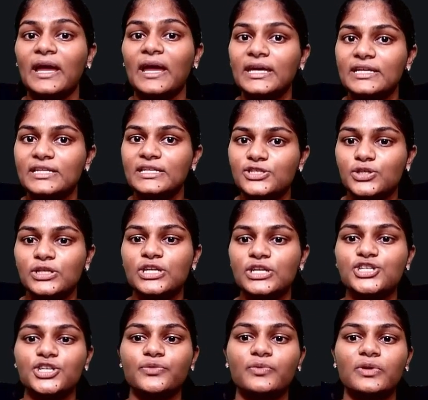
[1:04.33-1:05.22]
by
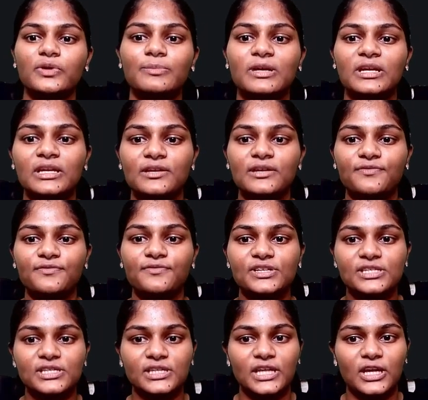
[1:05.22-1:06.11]
insulation we mean if
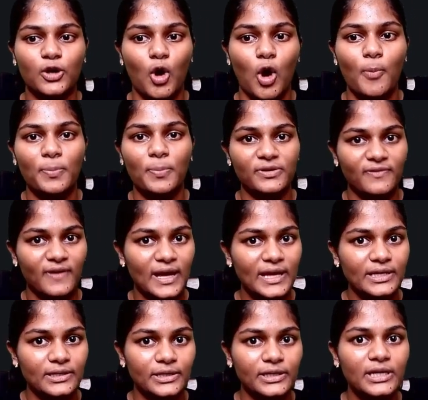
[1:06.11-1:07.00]
this is the copper
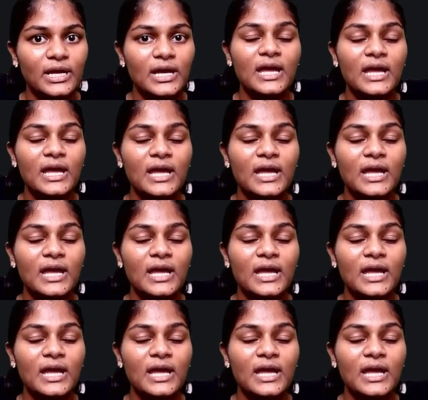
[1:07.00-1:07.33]
wire,